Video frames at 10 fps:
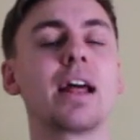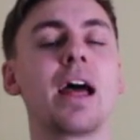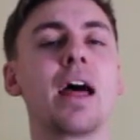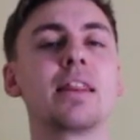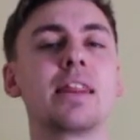
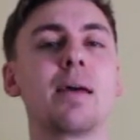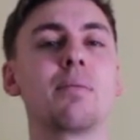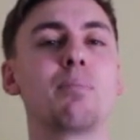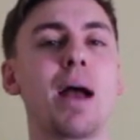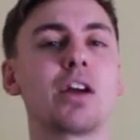
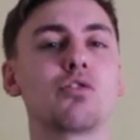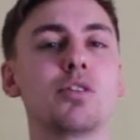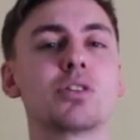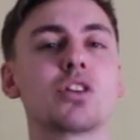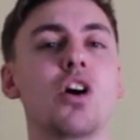their
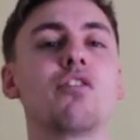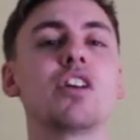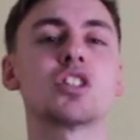backroom staff,